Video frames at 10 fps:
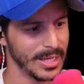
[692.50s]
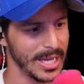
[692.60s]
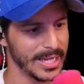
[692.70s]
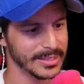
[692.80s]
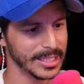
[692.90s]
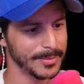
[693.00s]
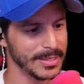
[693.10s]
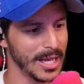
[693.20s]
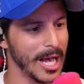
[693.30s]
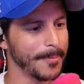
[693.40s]
is going to
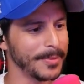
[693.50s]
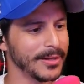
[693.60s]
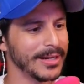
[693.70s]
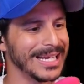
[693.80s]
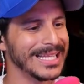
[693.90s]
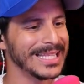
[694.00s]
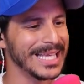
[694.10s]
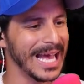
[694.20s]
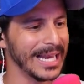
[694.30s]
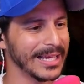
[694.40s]
be up here in the
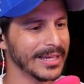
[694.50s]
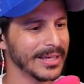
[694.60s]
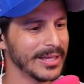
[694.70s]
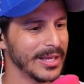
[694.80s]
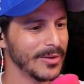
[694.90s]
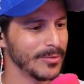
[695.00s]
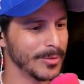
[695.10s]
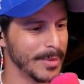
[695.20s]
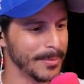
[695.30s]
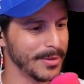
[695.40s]
attic.
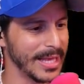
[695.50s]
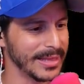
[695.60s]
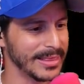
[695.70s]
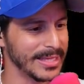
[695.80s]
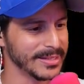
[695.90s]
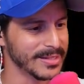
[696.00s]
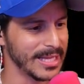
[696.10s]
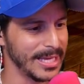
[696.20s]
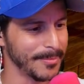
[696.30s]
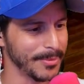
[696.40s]
Remember that this
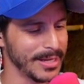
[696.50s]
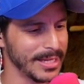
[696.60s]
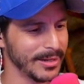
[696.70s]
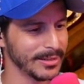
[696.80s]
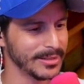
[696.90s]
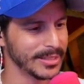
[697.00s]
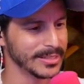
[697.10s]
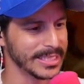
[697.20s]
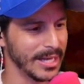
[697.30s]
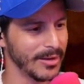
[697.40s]
lamp right here
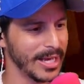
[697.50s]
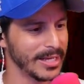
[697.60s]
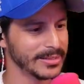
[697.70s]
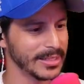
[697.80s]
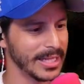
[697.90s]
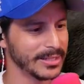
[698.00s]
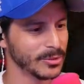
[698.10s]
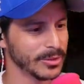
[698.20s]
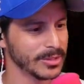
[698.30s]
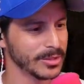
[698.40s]
does count as a light
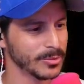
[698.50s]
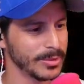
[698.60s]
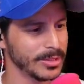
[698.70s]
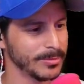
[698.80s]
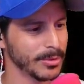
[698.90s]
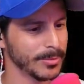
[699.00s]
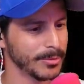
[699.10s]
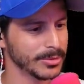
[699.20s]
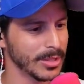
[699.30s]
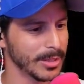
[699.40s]
source. There's Ouija board, but
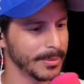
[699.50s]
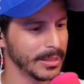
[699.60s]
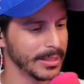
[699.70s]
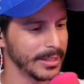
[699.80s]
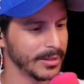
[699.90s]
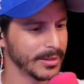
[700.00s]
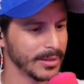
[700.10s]
we'll talk about it later.